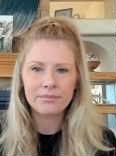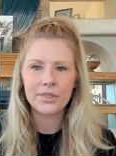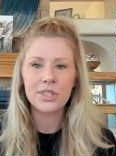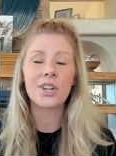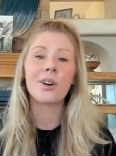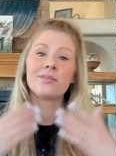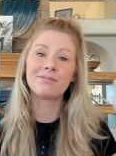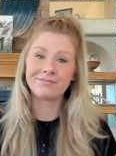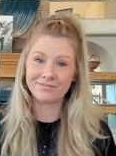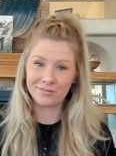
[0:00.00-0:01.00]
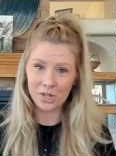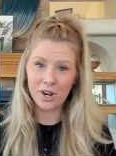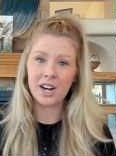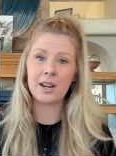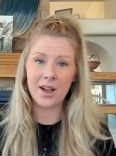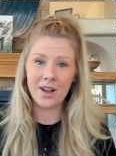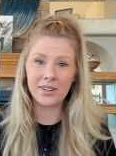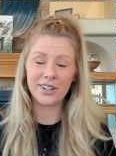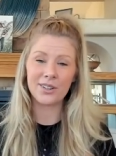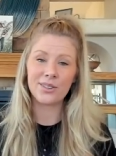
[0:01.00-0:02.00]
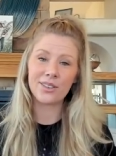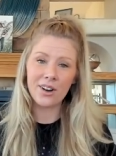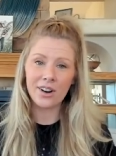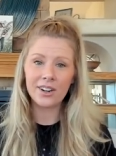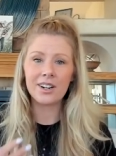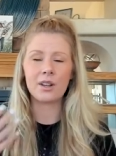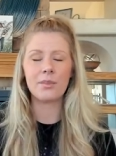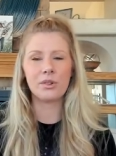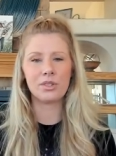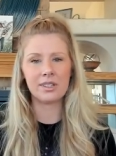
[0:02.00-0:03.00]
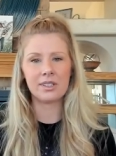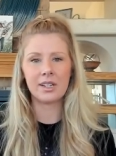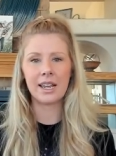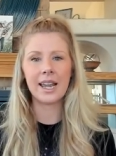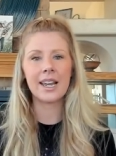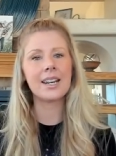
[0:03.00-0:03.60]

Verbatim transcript: So we're talking about, you know, the heart and emotions today,